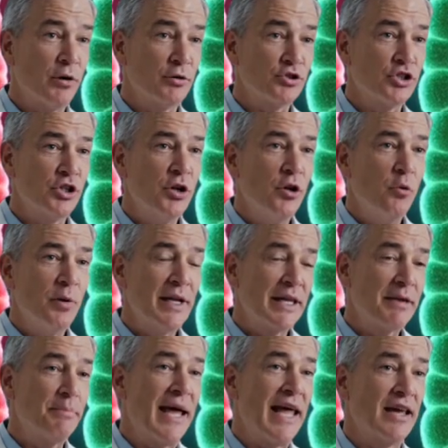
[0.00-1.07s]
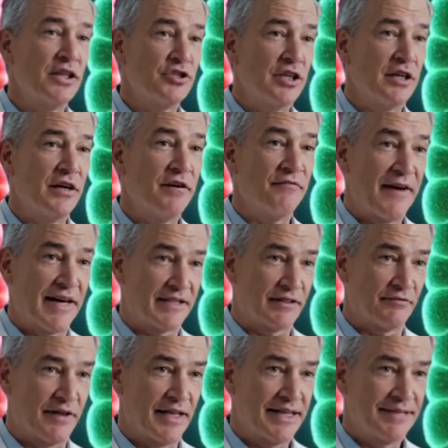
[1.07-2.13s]
that were inflamed start to repair.
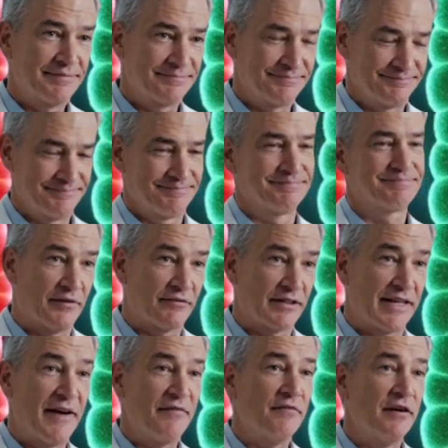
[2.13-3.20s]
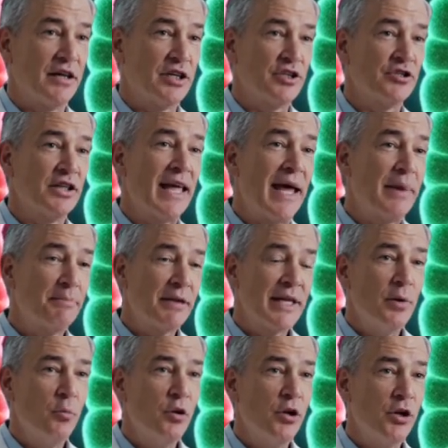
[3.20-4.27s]
What once felt like an endless problem